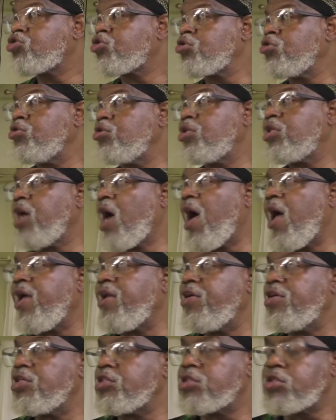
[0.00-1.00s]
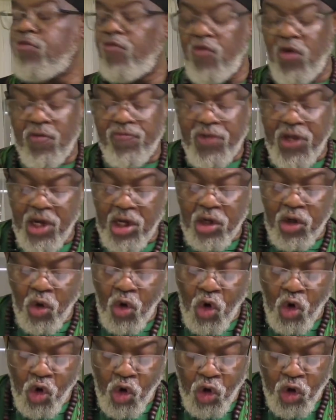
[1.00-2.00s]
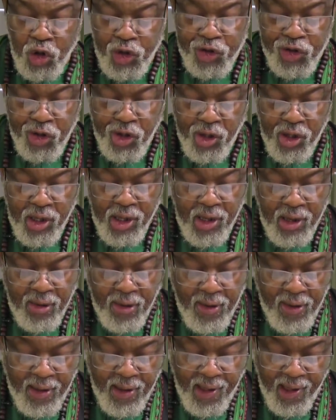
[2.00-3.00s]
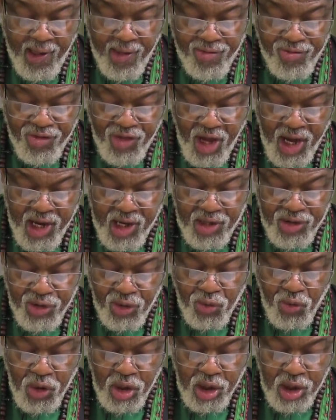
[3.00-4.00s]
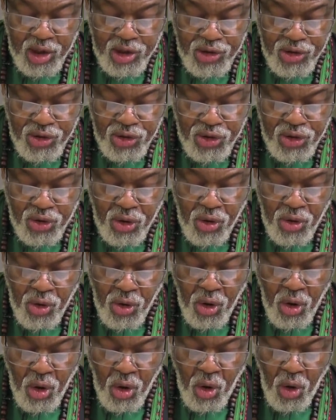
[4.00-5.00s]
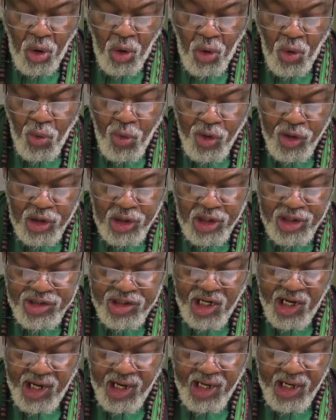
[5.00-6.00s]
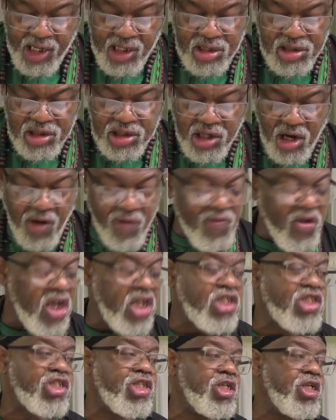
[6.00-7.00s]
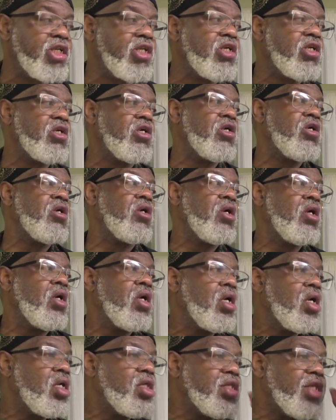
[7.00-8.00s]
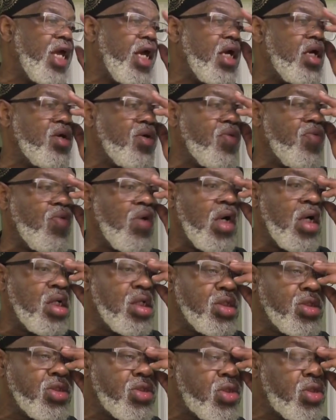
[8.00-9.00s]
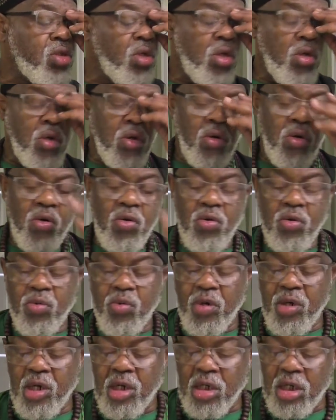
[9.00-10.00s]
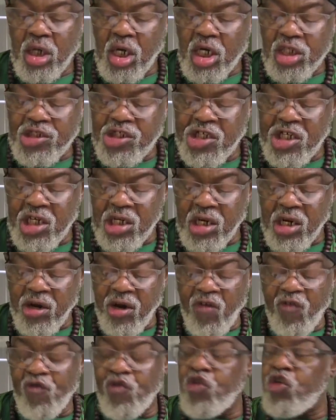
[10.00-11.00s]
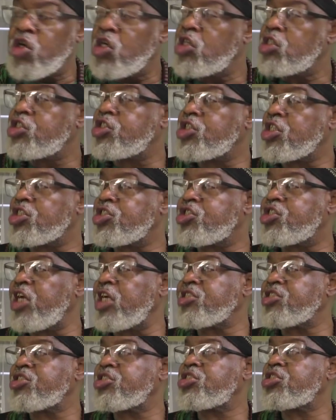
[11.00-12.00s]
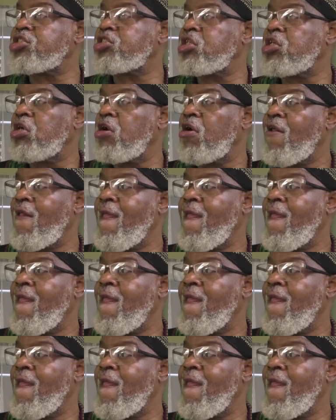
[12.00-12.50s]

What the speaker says: true guidance from their Lord, and they are the ones who will attain salvation. They are the ones who will achieve success.